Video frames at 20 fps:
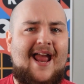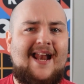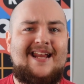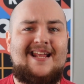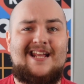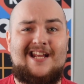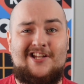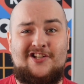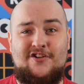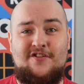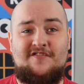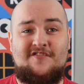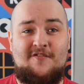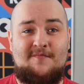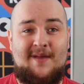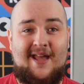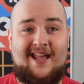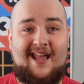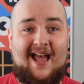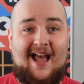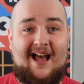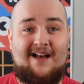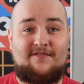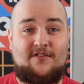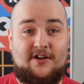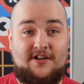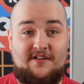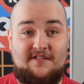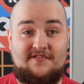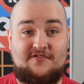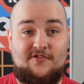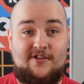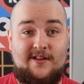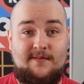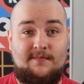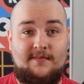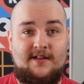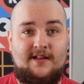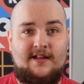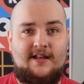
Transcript: any issues you may have on your stream.